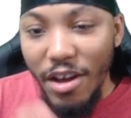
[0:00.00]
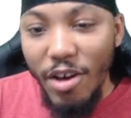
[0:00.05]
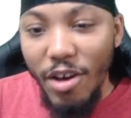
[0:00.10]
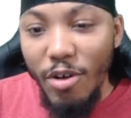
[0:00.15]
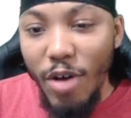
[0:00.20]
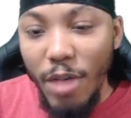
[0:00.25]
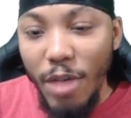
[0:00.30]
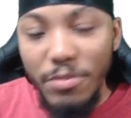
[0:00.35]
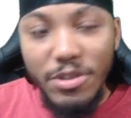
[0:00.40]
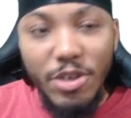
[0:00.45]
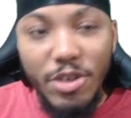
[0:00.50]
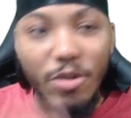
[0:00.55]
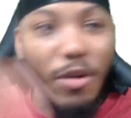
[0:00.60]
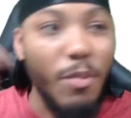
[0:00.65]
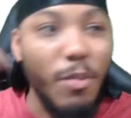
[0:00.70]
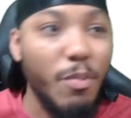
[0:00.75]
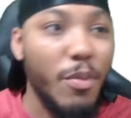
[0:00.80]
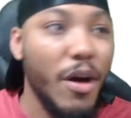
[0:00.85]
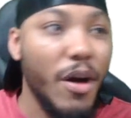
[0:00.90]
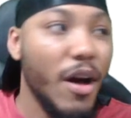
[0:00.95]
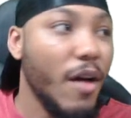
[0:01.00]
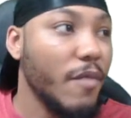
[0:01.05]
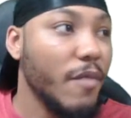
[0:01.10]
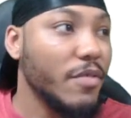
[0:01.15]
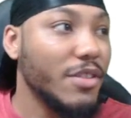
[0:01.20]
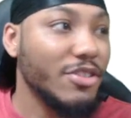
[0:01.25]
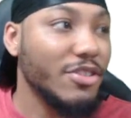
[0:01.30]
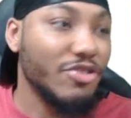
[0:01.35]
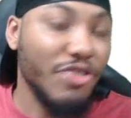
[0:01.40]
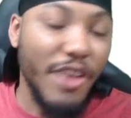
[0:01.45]
Oh, I'm so above
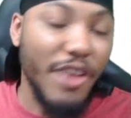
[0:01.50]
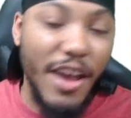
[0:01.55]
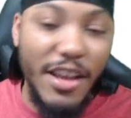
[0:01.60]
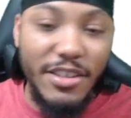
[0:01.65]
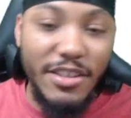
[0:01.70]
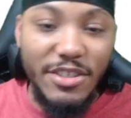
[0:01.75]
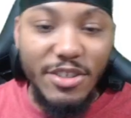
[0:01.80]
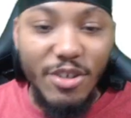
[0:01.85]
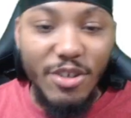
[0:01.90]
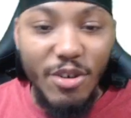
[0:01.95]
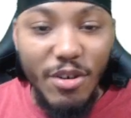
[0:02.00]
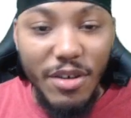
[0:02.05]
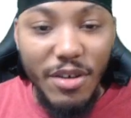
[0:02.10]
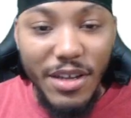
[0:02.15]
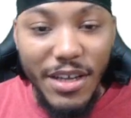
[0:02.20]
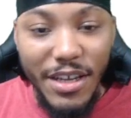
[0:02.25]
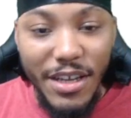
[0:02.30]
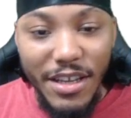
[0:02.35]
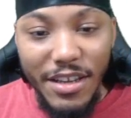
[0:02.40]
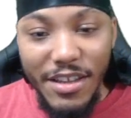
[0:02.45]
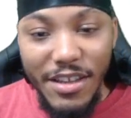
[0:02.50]
the trash talking,